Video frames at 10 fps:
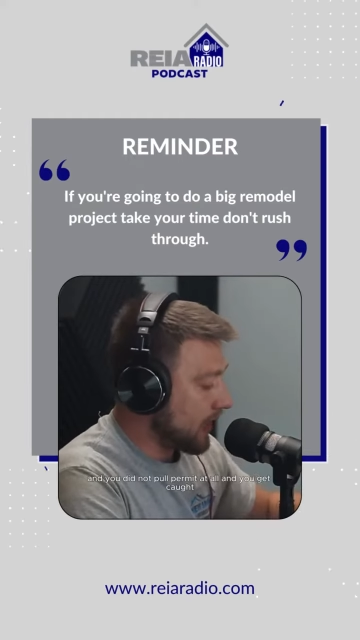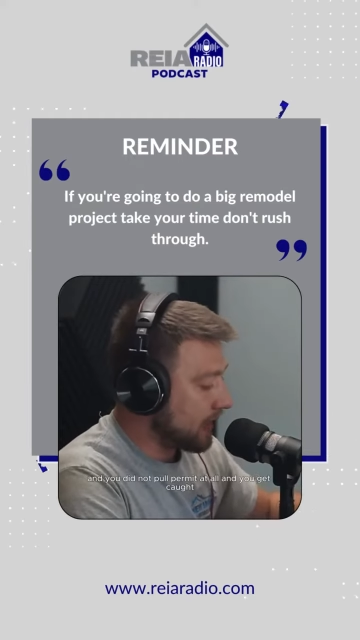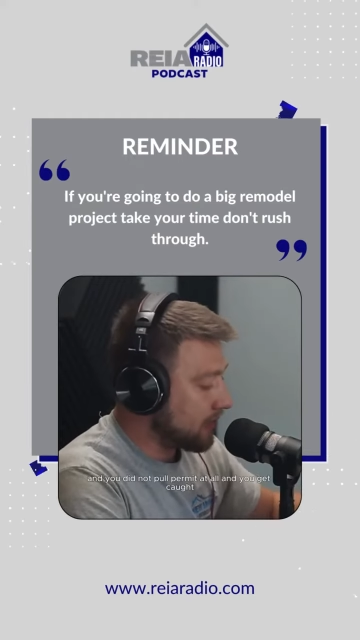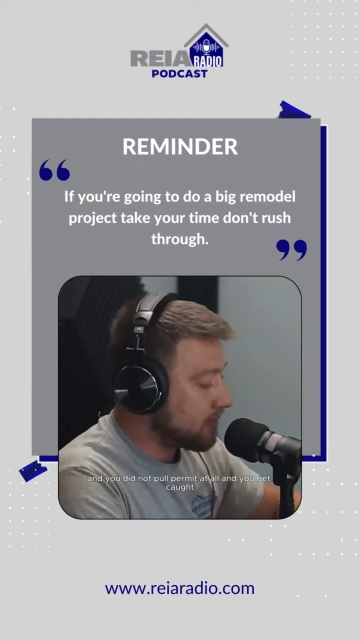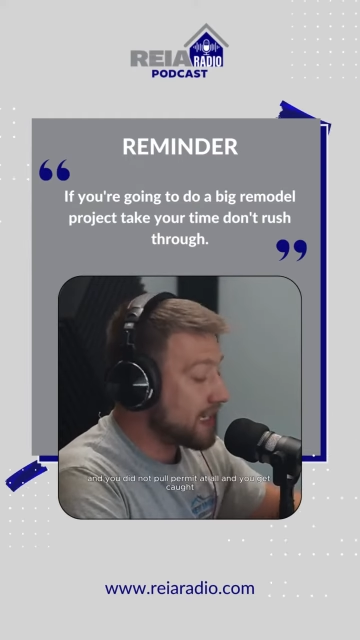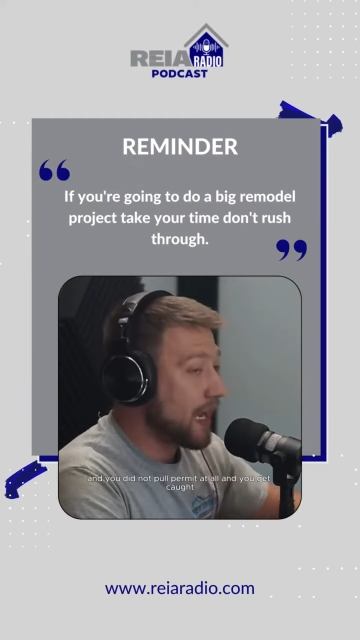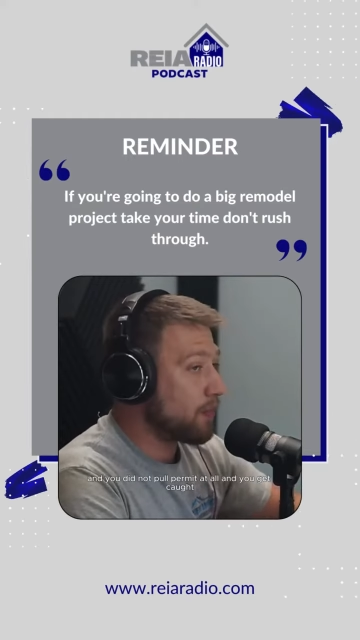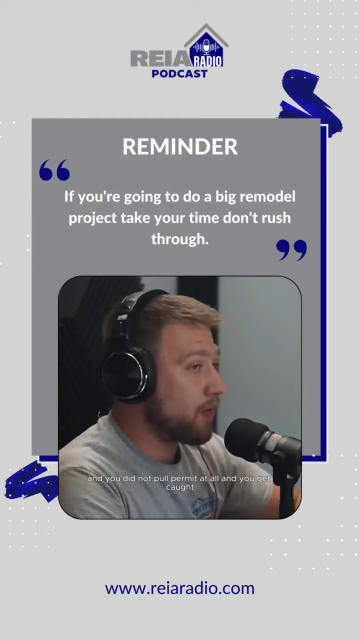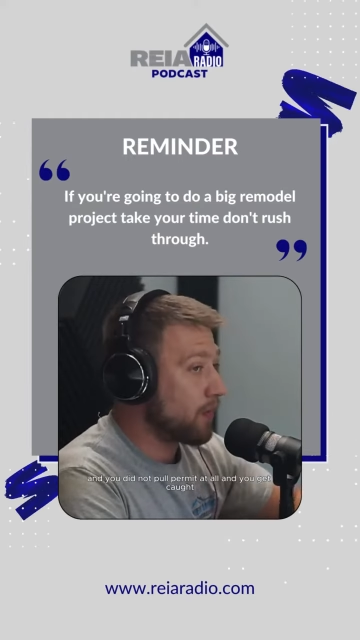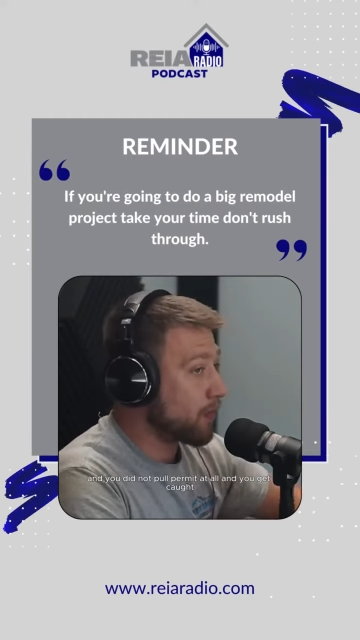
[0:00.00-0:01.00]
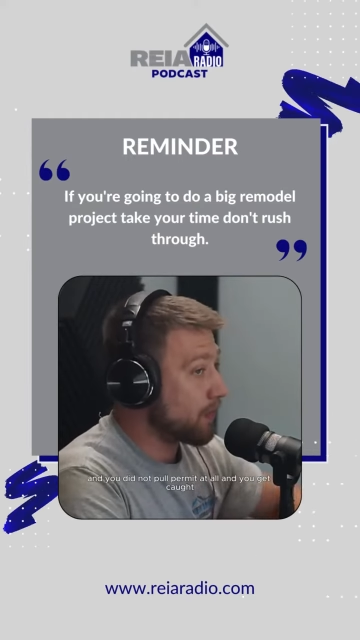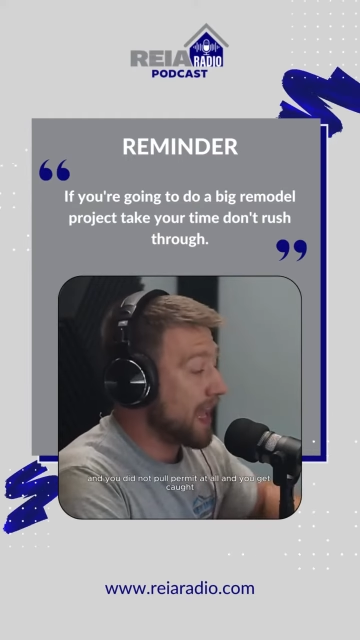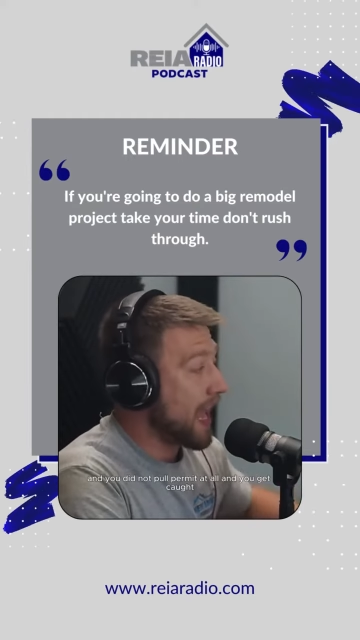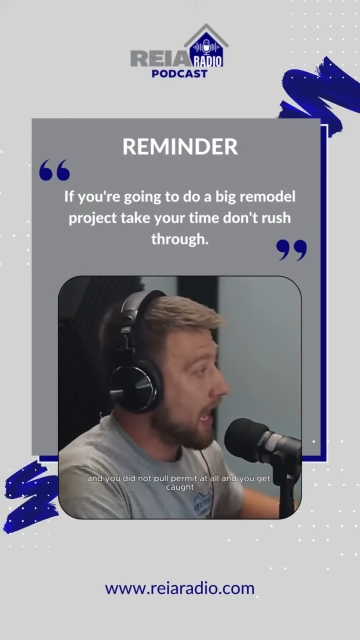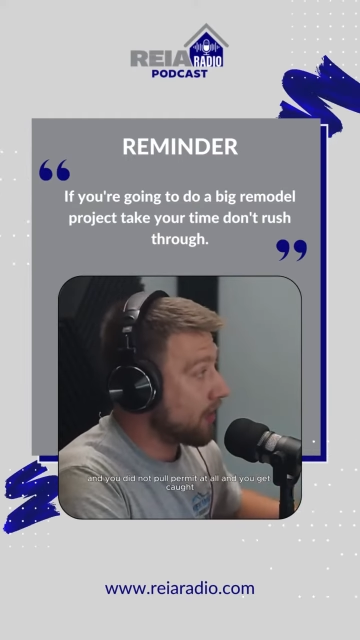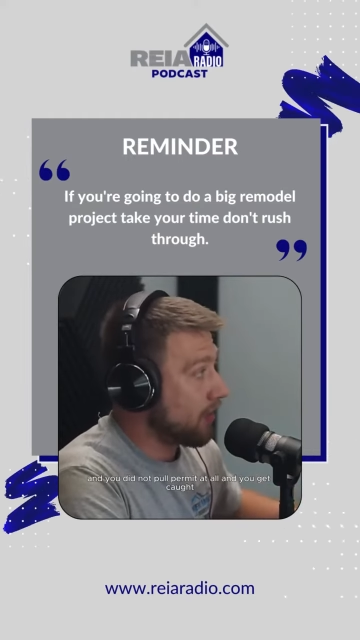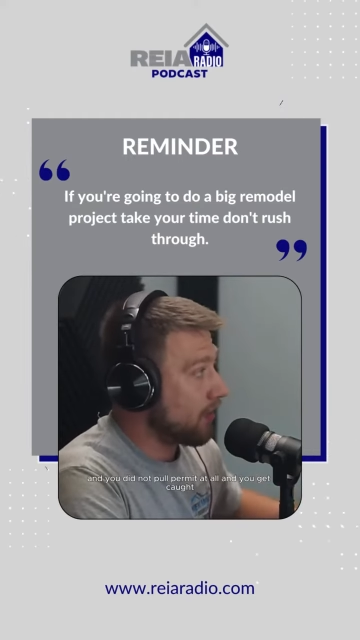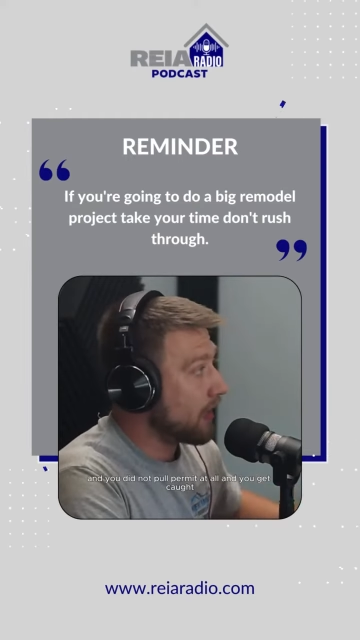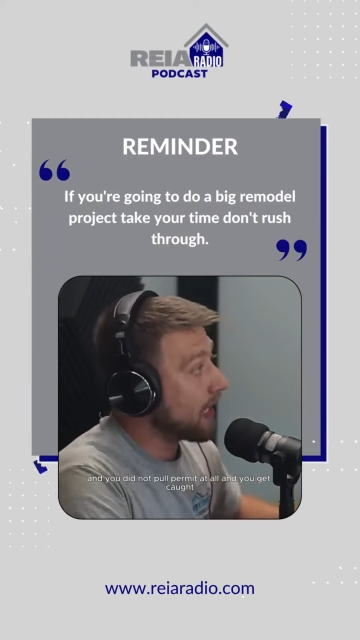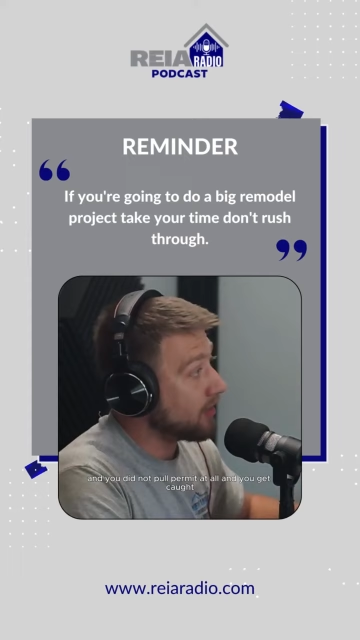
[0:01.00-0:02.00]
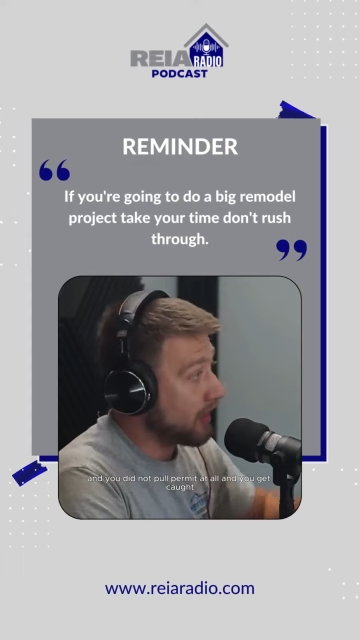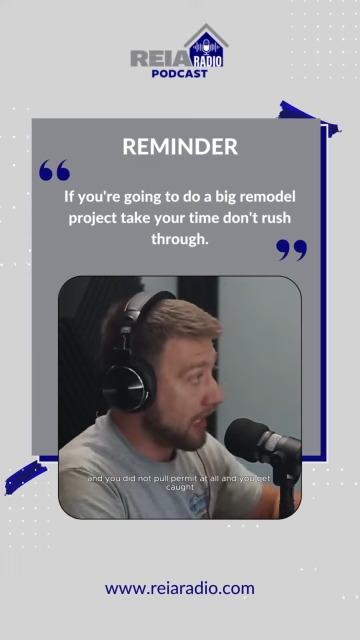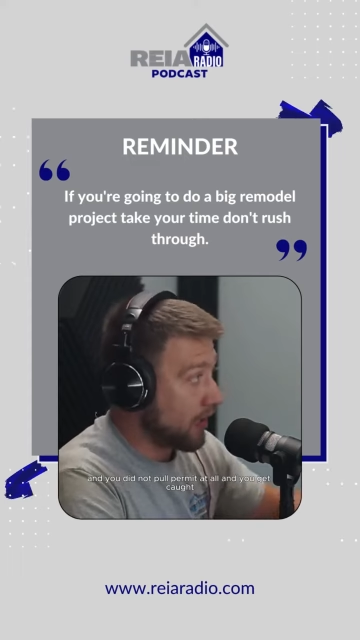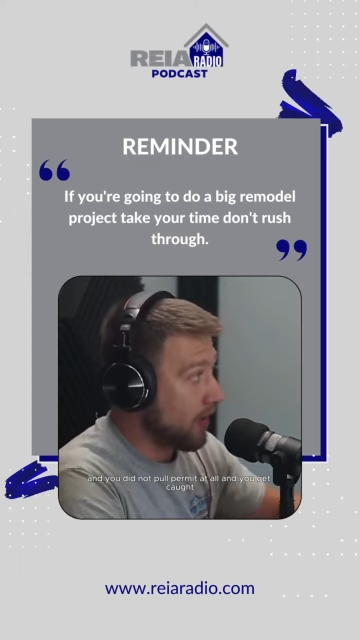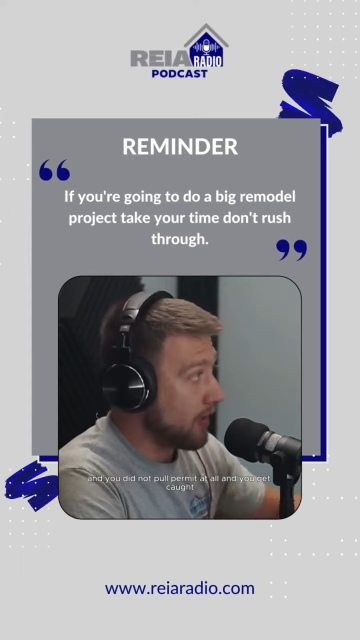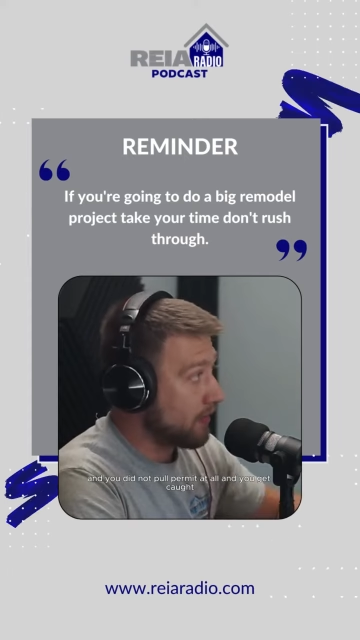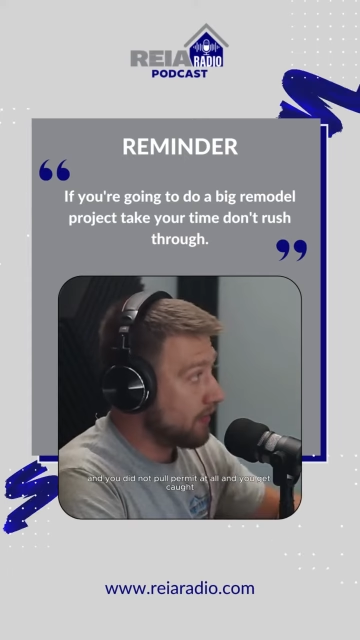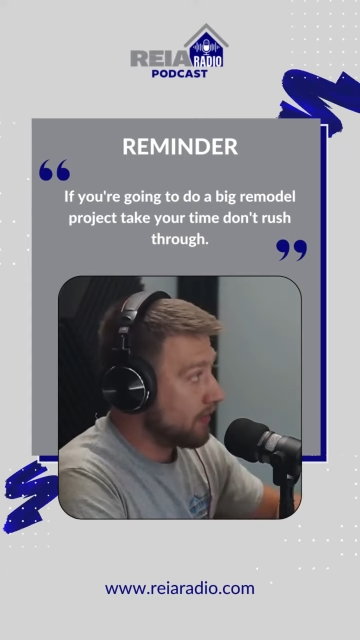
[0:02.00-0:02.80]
and you did not pull a permit at all and you get caught.